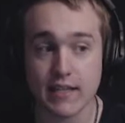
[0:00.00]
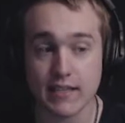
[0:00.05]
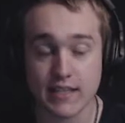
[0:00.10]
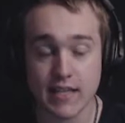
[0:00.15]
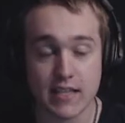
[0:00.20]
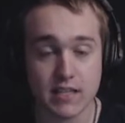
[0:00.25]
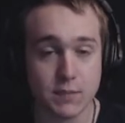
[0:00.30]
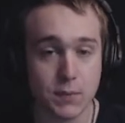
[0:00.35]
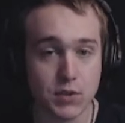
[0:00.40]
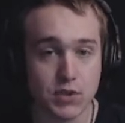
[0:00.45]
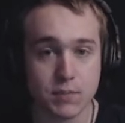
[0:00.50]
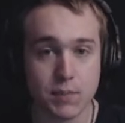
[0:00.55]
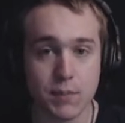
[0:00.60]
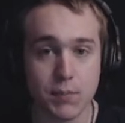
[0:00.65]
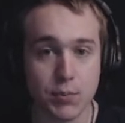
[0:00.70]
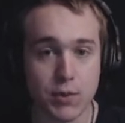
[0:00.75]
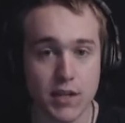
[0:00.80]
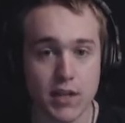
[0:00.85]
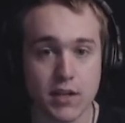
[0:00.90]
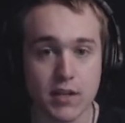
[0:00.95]
it, and they say it's
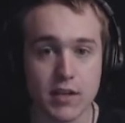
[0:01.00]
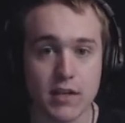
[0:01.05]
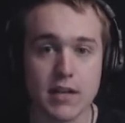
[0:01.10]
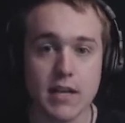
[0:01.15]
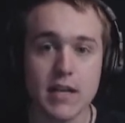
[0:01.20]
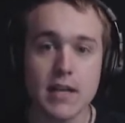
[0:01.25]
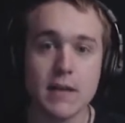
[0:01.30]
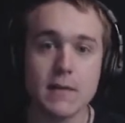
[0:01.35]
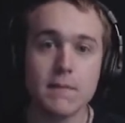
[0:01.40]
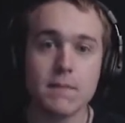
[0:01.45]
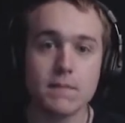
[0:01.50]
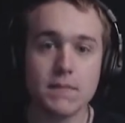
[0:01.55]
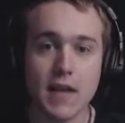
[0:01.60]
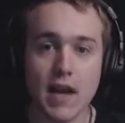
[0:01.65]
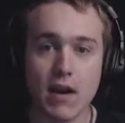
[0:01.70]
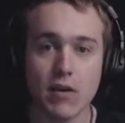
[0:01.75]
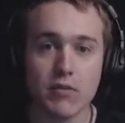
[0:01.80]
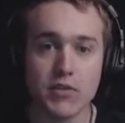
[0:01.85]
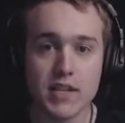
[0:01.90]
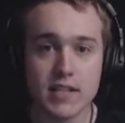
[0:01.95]
supposed to be pretty good.
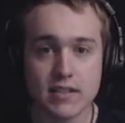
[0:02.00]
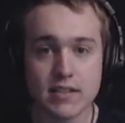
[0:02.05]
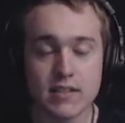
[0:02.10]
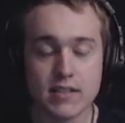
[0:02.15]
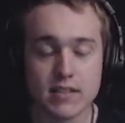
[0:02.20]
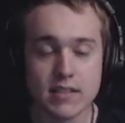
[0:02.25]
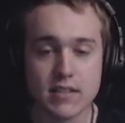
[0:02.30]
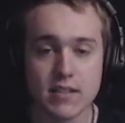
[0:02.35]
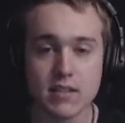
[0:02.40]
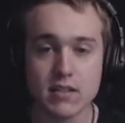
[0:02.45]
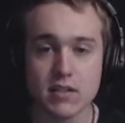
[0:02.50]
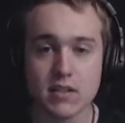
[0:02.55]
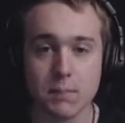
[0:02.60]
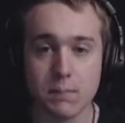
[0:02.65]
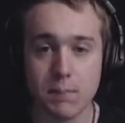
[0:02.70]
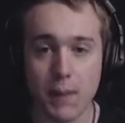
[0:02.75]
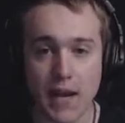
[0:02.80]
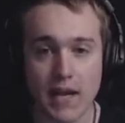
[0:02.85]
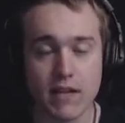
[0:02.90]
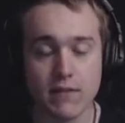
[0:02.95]
Now this is
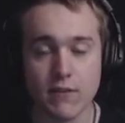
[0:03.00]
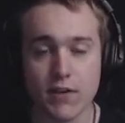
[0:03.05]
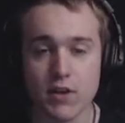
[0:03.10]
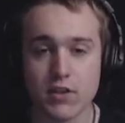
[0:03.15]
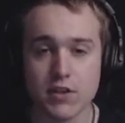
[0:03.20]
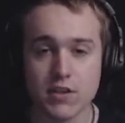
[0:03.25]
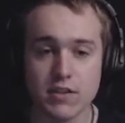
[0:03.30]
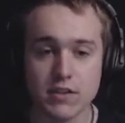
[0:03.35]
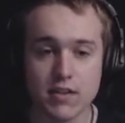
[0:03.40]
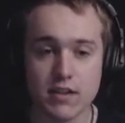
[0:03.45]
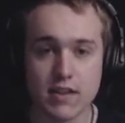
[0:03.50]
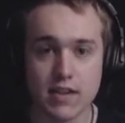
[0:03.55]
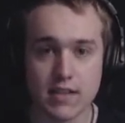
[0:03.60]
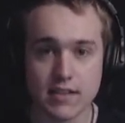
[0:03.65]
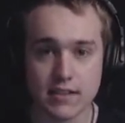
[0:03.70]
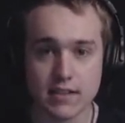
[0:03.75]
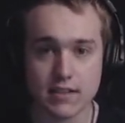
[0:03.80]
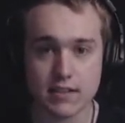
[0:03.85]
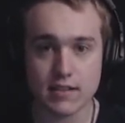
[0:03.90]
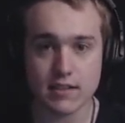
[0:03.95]
still the beta version.
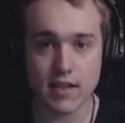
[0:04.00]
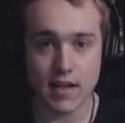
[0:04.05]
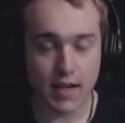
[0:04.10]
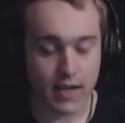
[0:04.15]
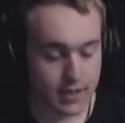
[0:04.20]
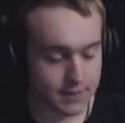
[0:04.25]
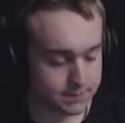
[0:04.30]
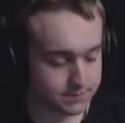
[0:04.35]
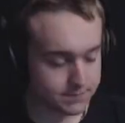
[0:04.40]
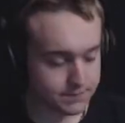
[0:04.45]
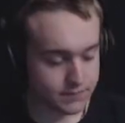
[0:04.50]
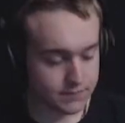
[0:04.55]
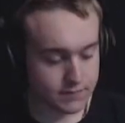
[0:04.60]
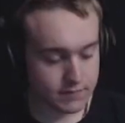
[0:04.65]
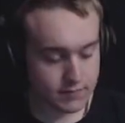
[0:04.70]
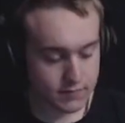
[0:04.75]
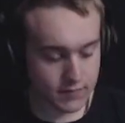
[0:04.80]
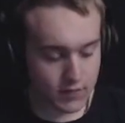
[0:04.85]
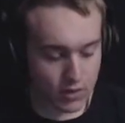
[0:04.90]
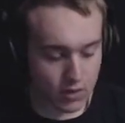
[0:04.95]
This is um,
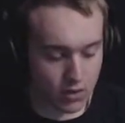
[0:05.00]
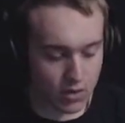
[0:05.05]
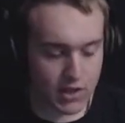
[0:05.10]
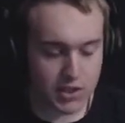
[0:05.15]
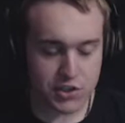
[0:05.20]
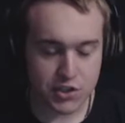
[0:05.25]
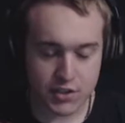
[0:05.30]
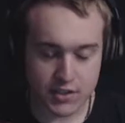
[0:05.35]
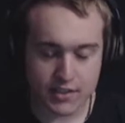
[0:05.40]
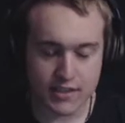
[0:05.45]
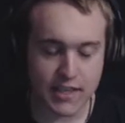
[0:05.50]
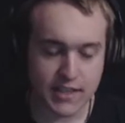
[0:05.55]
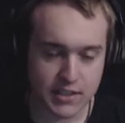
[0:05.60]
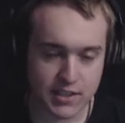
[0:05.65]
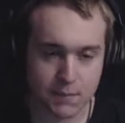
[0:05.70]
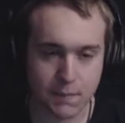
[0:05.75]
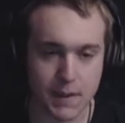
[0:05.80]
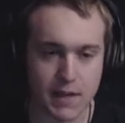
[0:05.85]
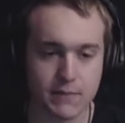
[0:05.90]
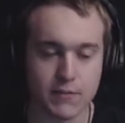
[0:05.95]
or I shouldn't
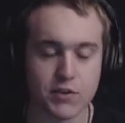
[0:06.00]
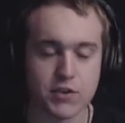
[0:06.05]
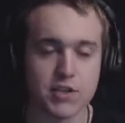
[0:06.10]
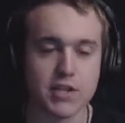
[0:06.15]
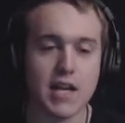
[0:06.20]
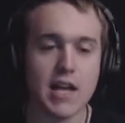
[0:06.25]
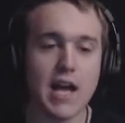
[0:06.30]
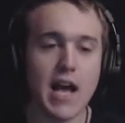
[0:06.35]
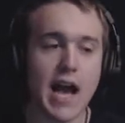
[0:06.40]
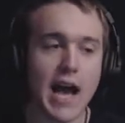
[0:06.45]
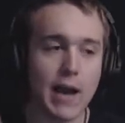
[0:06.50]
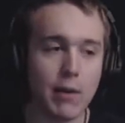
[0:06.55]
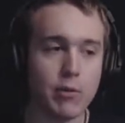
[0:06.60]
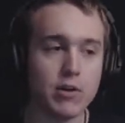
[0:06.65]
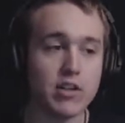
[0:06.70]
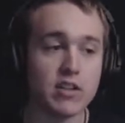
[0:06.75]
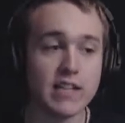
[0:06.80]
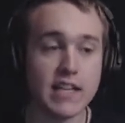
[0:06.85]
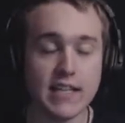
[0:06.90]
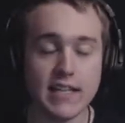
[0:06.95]
say it's the beta version.
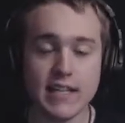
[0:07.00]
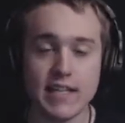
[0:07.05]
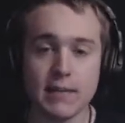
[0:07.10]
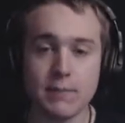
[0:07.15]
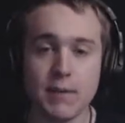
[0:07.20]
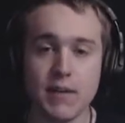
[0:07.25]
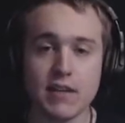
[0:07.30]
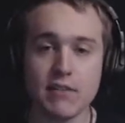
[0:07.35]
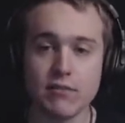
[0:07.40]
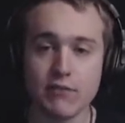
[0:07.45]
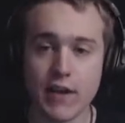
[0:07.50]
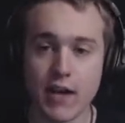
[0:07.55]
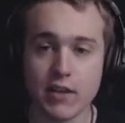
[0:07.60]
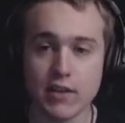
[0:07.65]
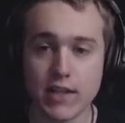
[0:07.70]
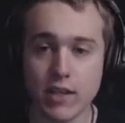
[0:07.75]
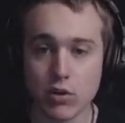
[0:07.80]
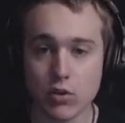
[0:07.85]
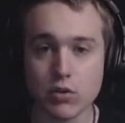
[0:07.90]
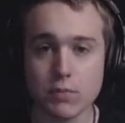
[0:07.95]
I went on IndieDB and
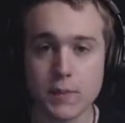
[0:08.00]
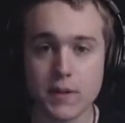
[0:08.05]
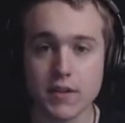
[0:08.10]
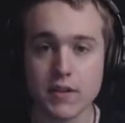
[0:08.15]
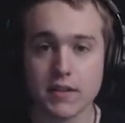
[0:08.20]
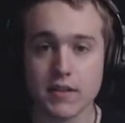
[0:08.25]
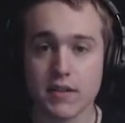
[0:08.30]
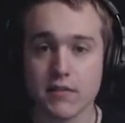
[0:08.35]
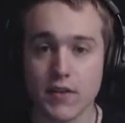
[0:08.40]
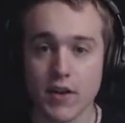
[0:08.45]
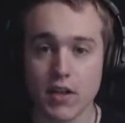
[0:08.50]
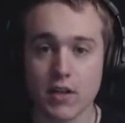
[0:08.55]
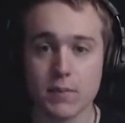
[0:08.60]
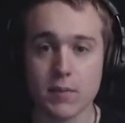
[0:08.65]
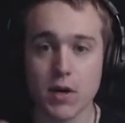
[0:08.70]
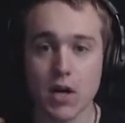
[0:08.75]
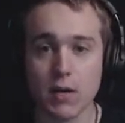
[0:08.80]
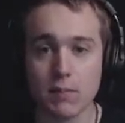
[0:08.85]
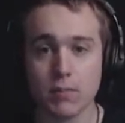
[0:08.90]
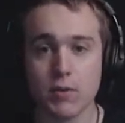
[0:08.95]
found the old build that the
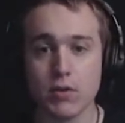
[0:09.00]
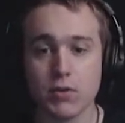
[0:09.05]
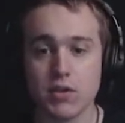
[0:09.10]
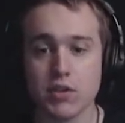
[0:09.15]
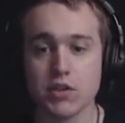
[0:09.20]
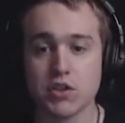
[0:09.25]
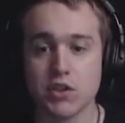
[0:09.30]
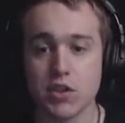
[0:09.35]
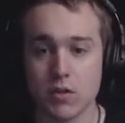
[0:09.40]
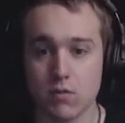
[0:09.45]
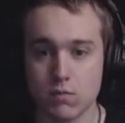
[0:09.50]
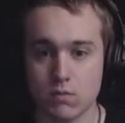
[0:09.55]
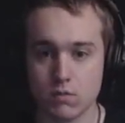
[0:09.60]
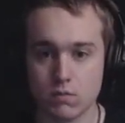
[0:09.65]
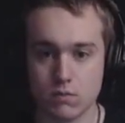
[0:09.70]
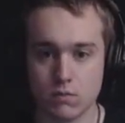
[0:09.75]
developer uploaded. So